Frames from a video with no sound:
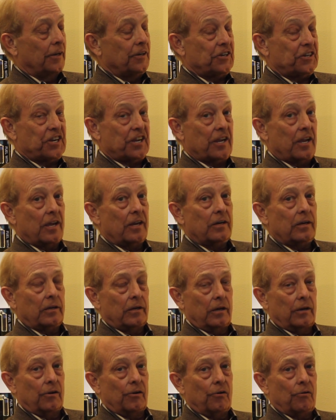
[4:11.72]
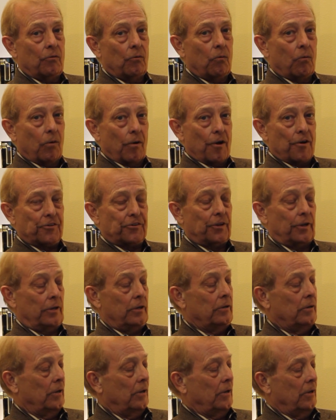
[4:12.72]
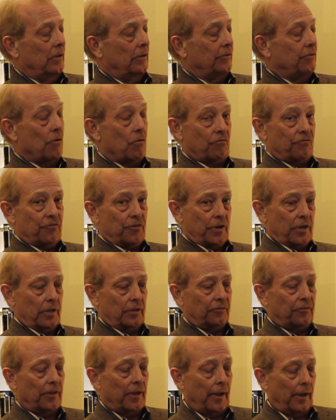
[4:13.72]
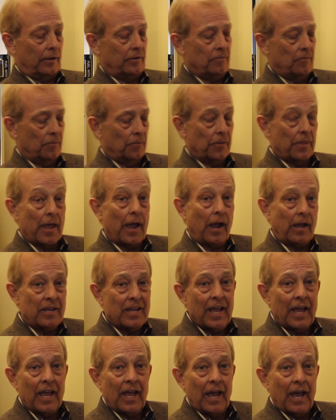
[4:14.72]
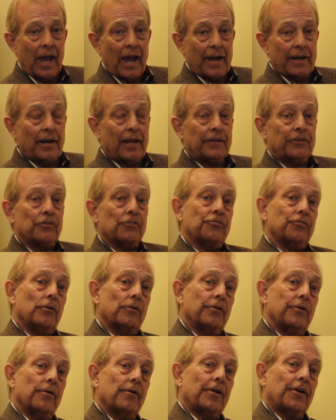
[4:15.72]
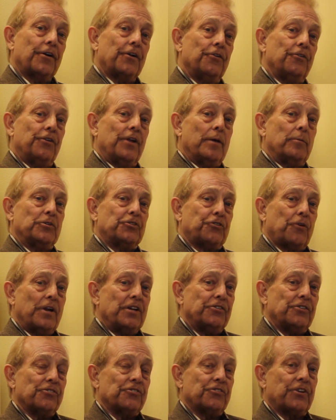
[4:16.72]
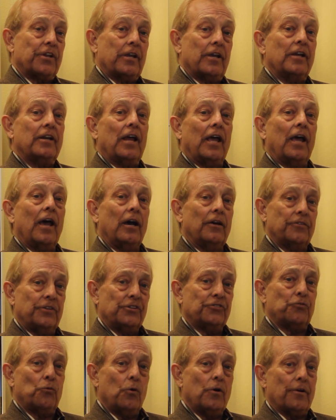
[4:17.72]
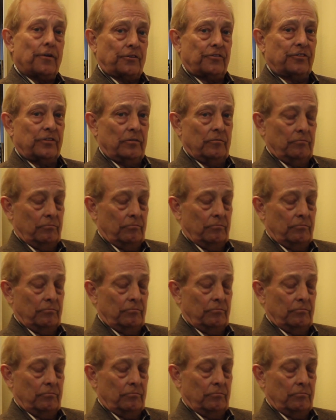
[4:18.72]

10-year warranty. Don't forget that. Now, I'd like to show you on our new demonstration stand how this works.